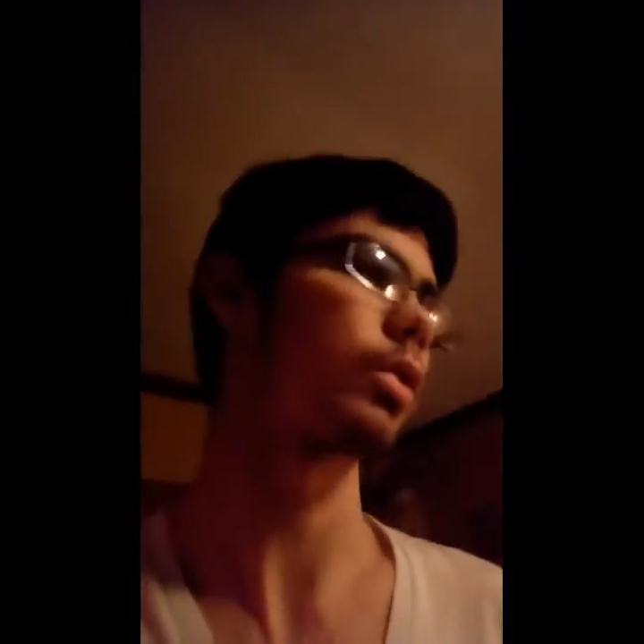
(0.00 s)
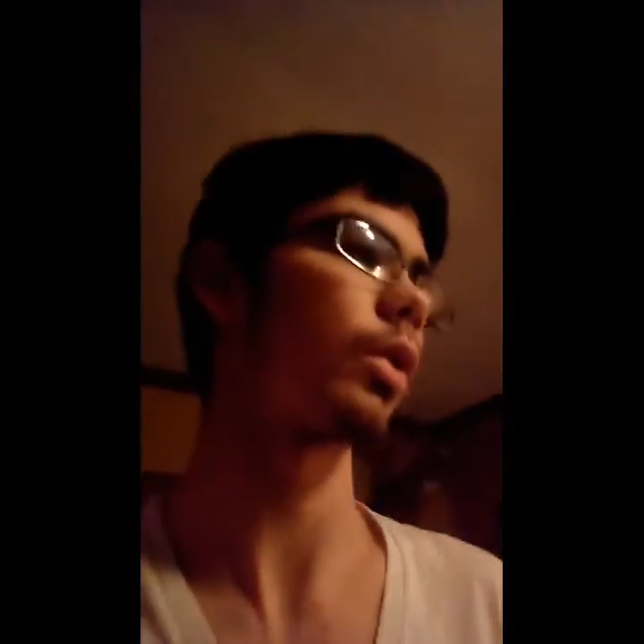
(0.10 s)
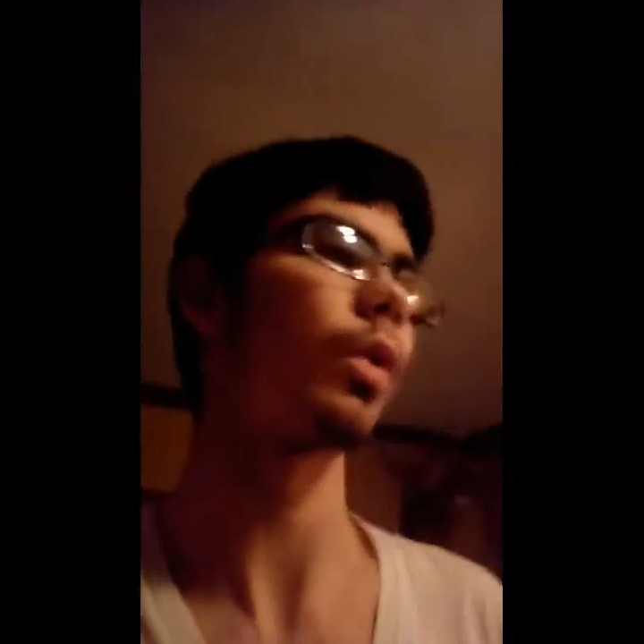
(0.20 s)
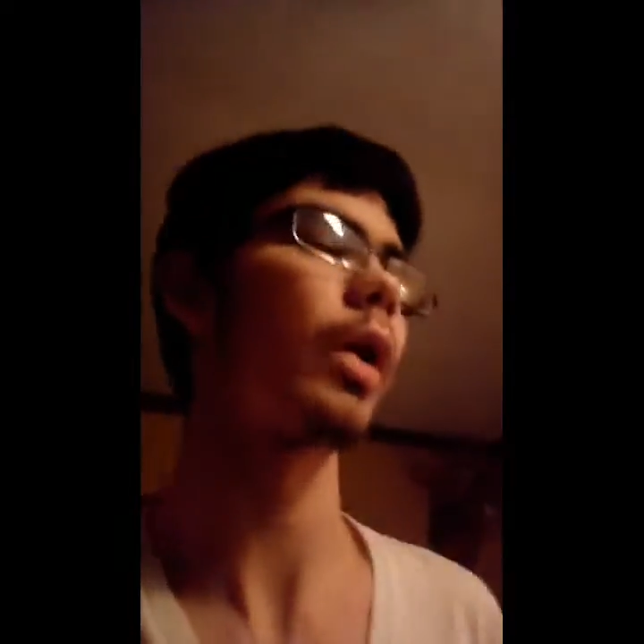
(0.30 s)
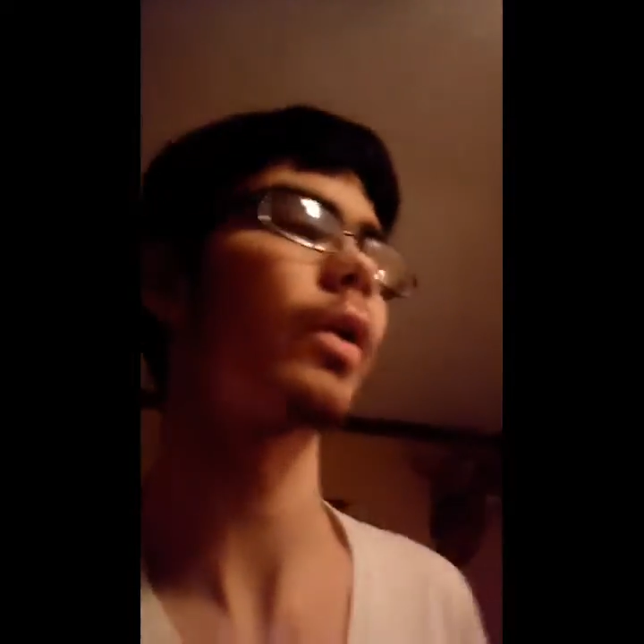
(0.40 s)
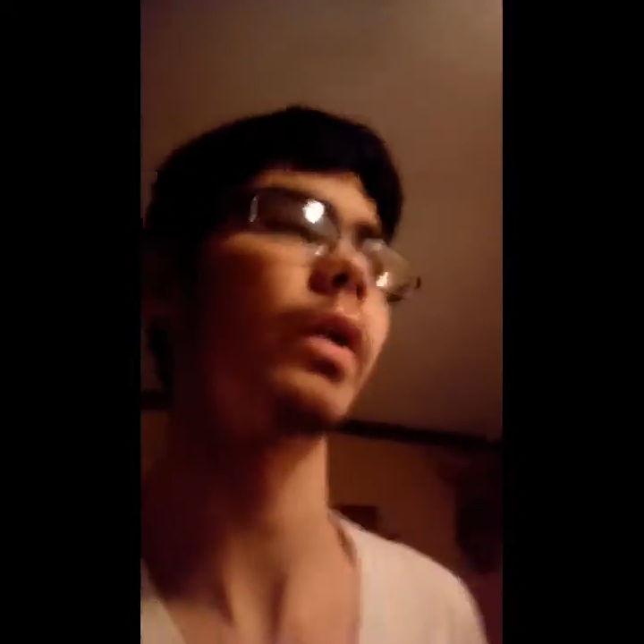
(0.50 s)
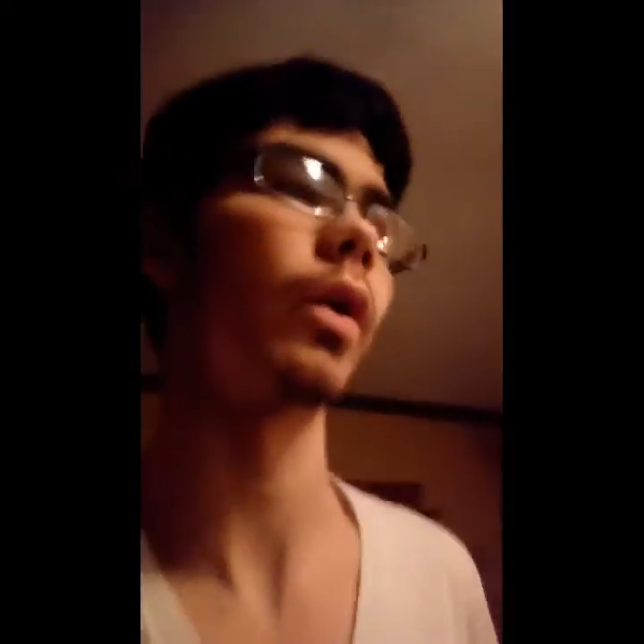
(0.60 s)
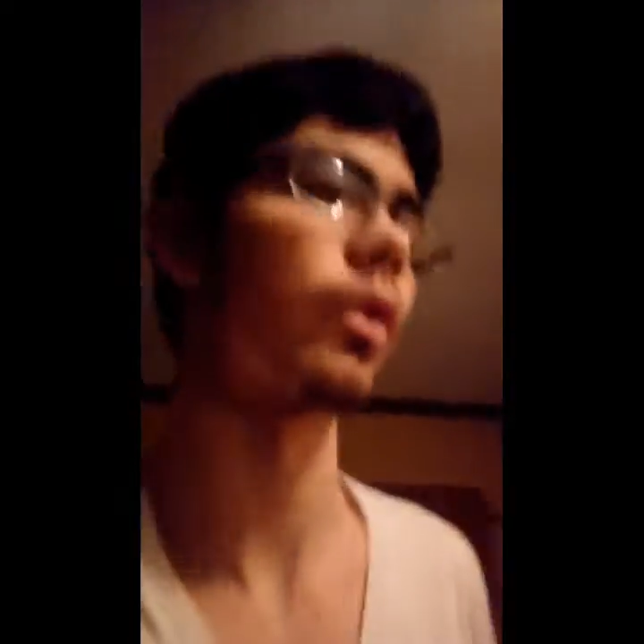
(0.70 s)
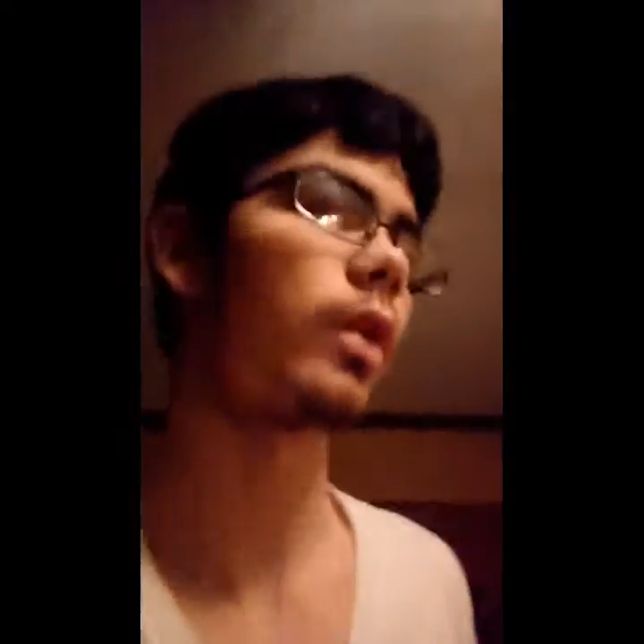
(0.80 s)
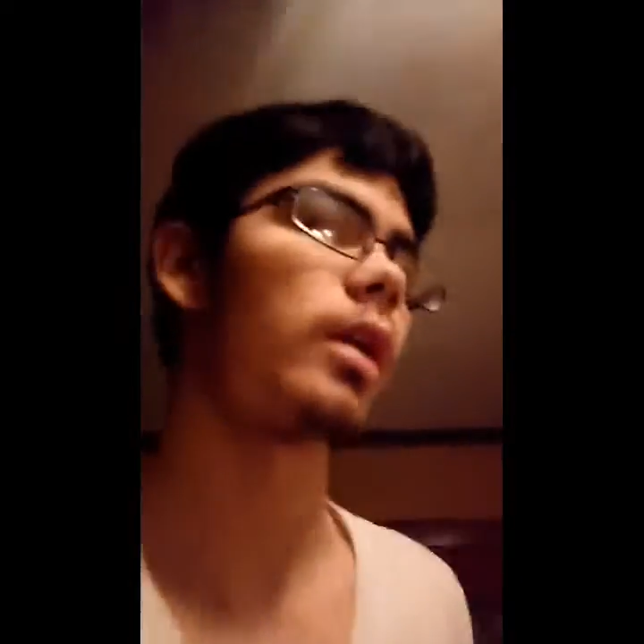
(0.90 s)
so
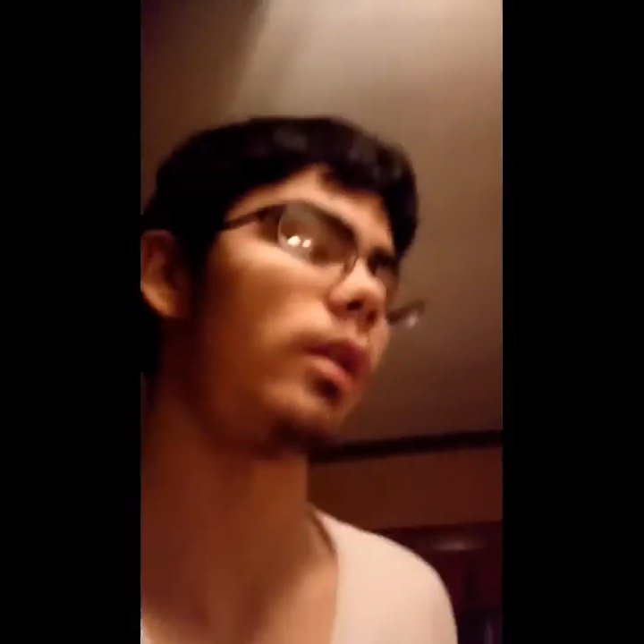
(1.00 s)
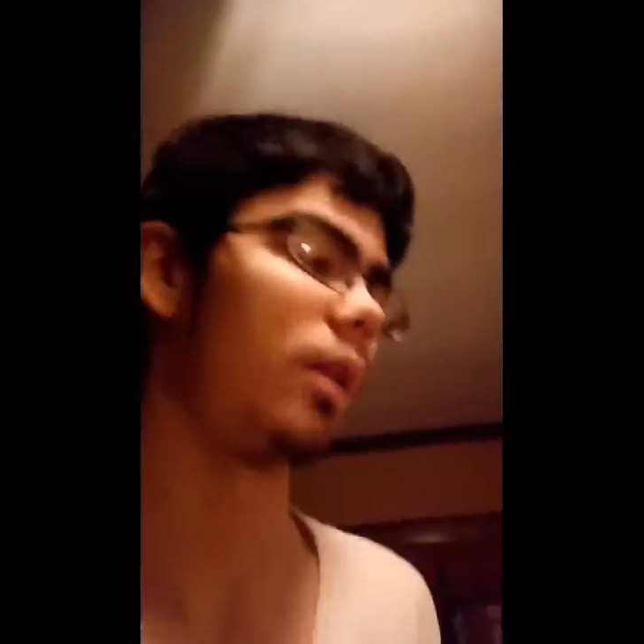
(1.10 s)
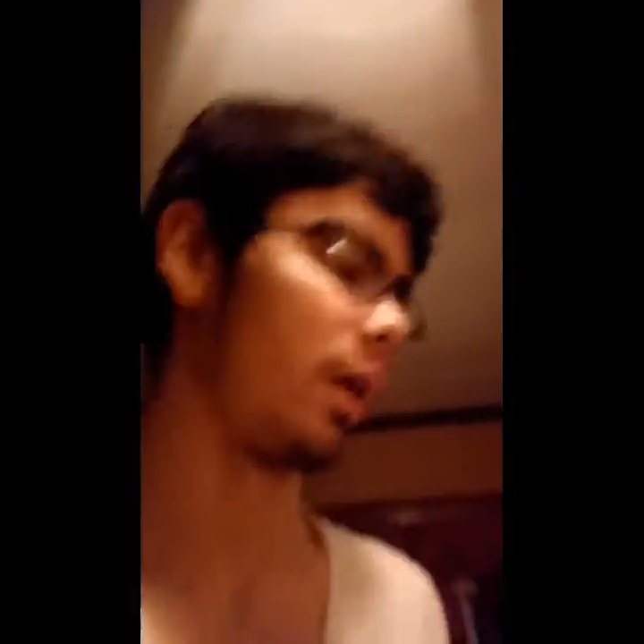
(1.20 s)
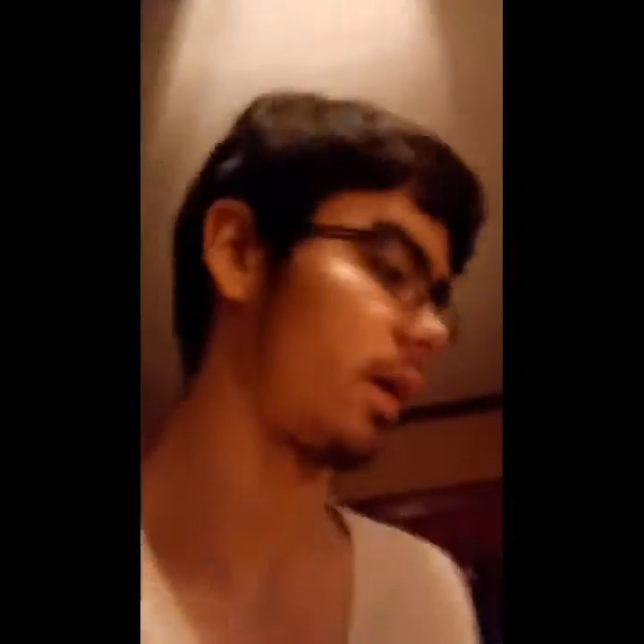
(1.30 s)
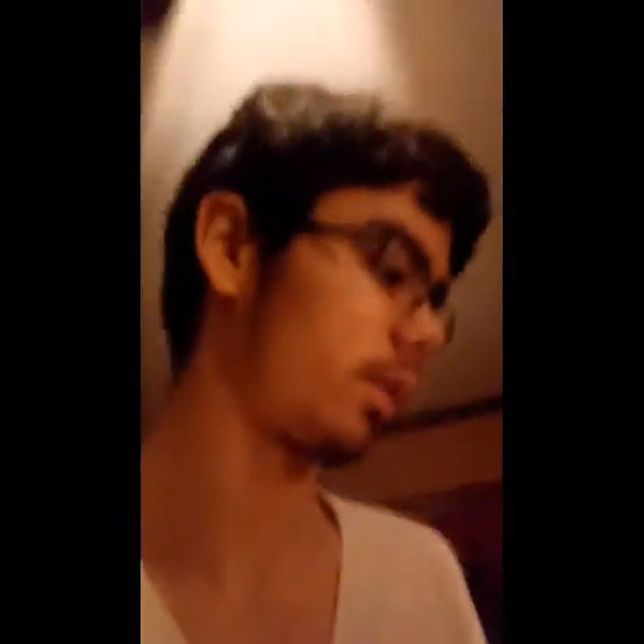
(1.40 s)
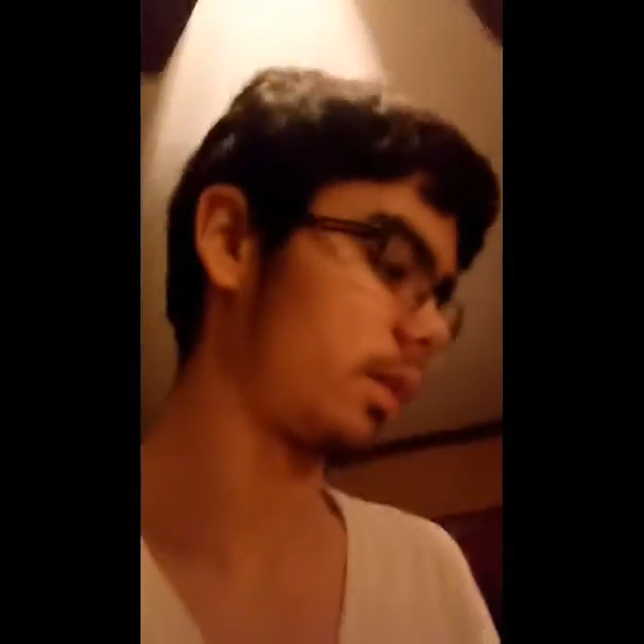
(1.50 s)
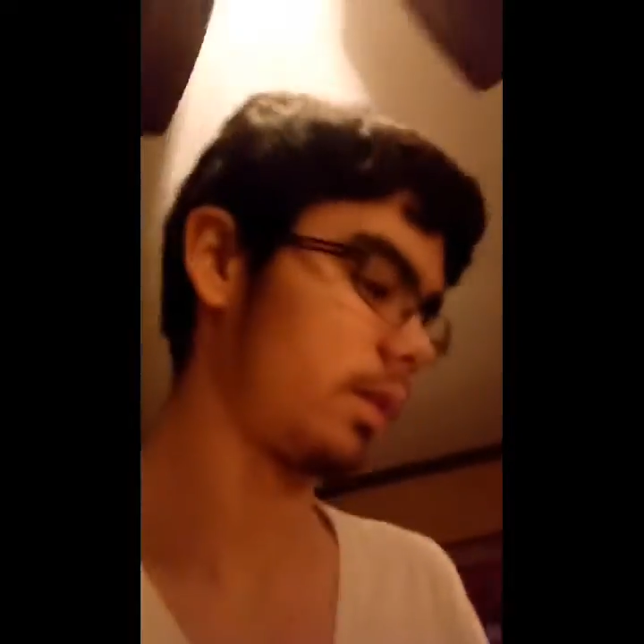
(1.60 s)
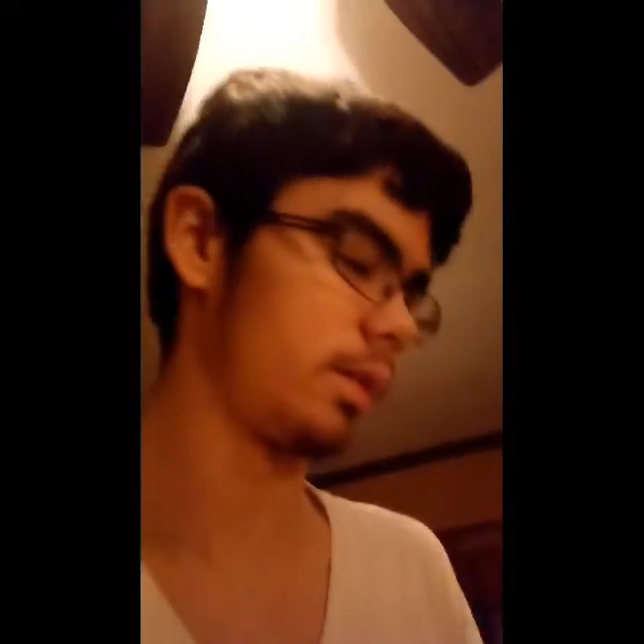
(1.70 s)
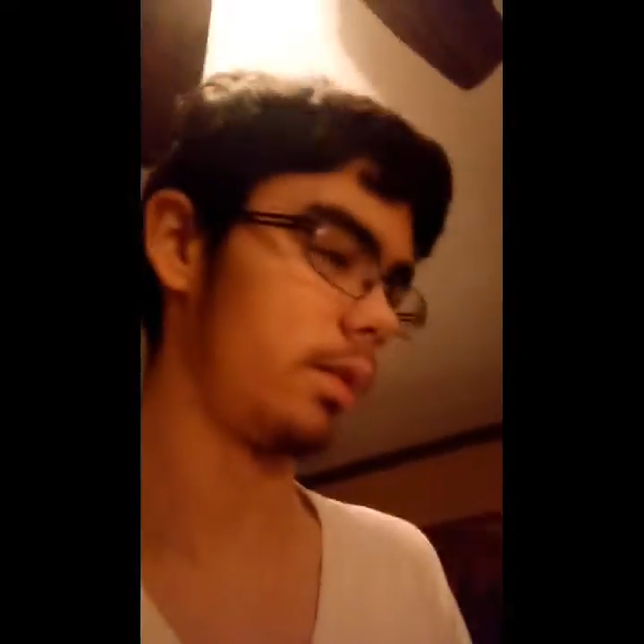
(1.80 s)
hairy already that